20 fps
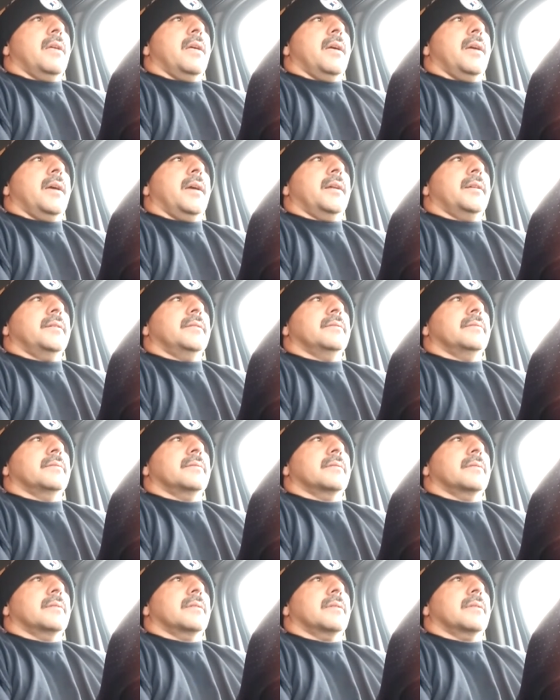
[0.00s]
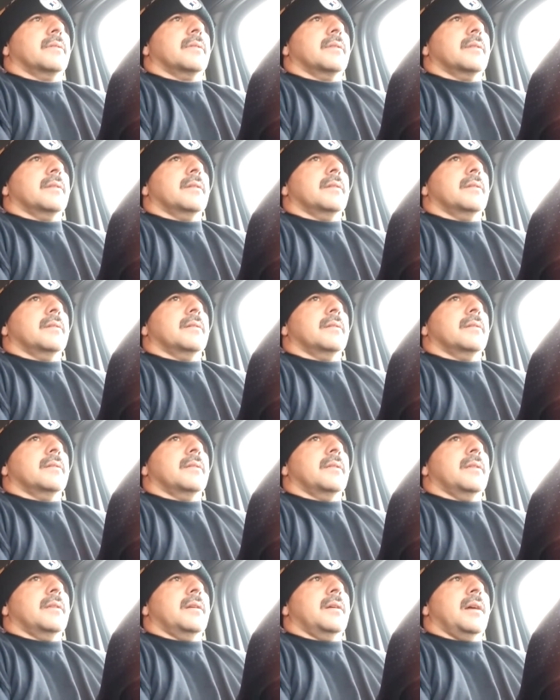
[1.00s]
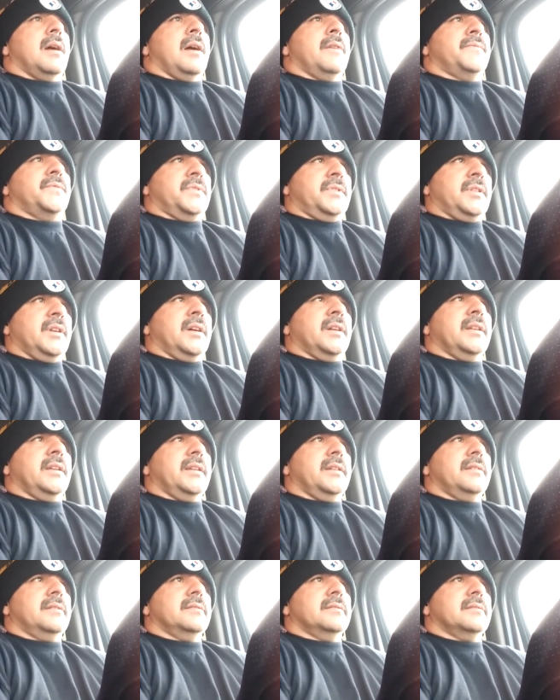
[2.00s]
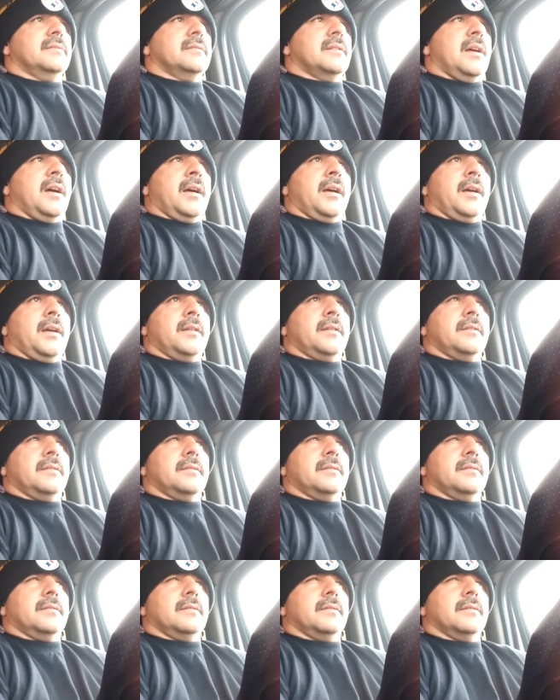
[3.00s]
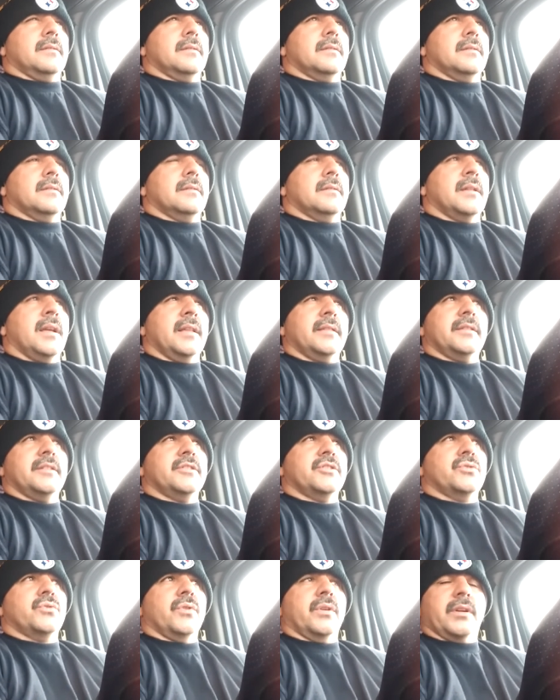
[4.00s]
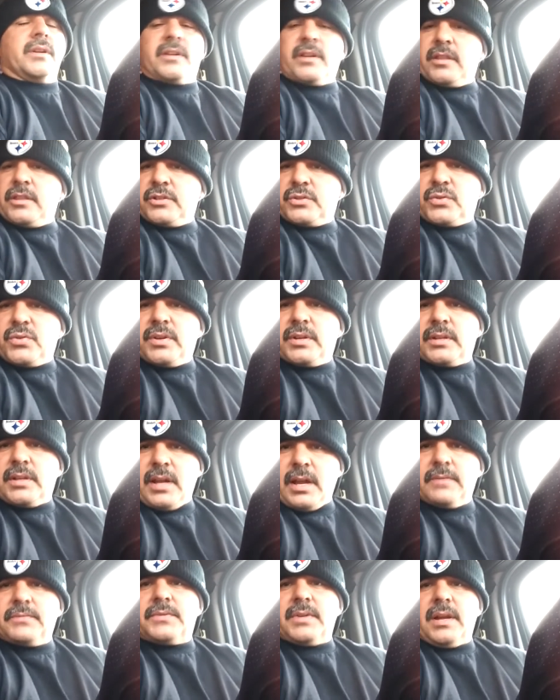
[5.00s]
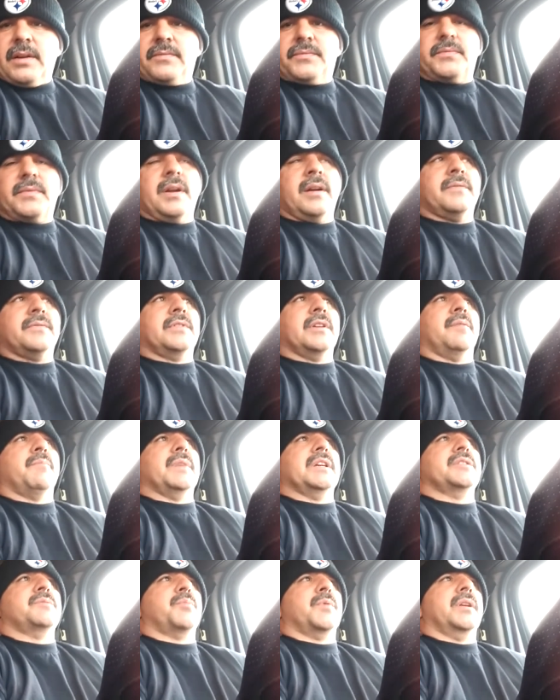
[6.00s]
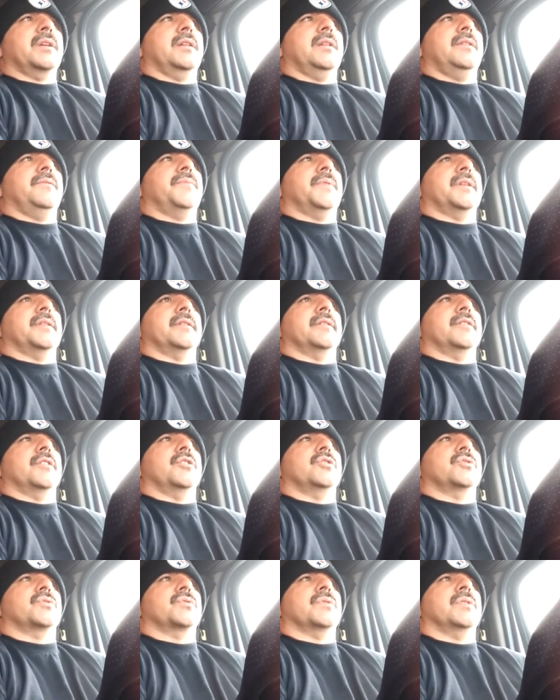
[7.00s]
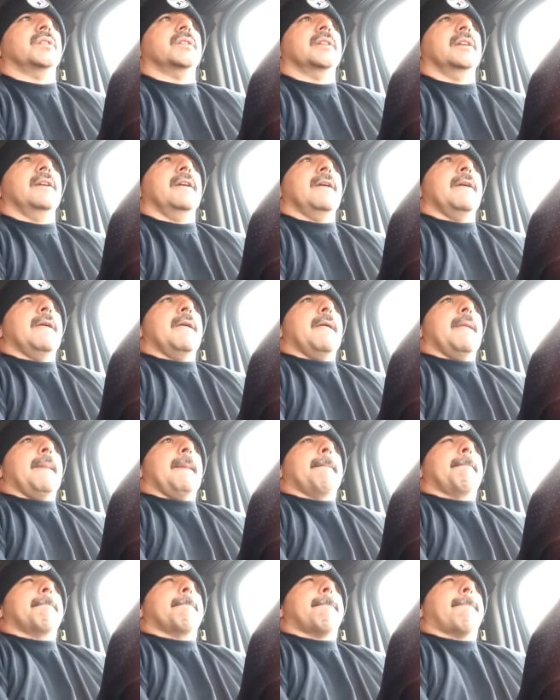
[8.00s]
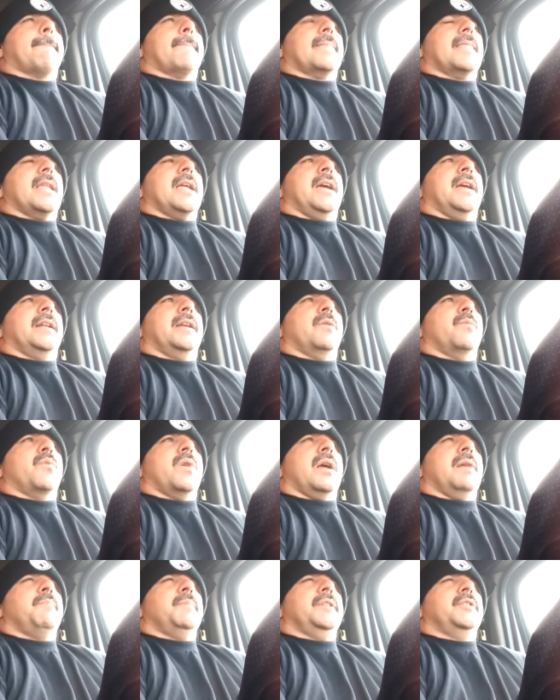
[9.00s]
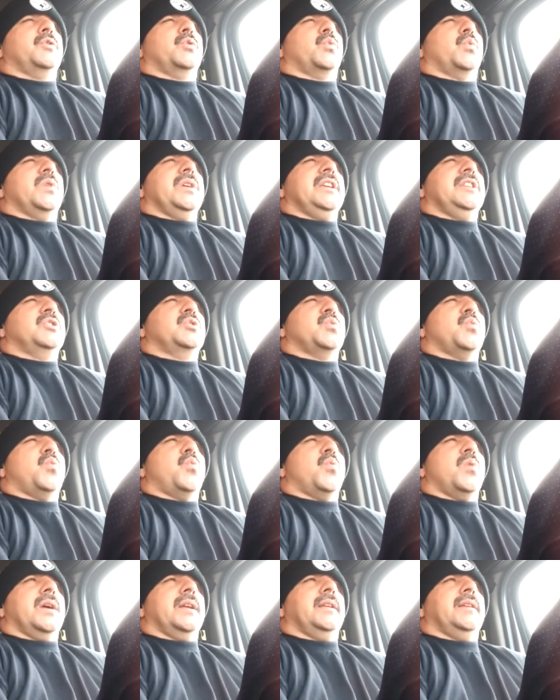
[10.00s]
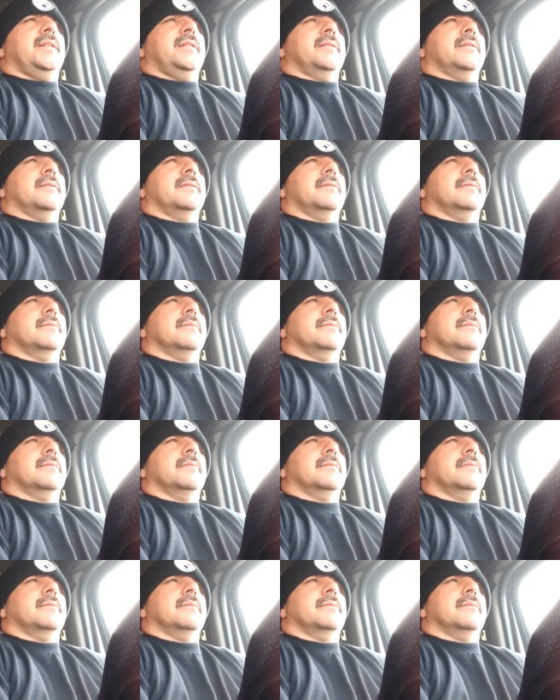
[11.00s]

And I've done it on not this truck, another truck. I've done my spring leaf on another truck, and it ran me $320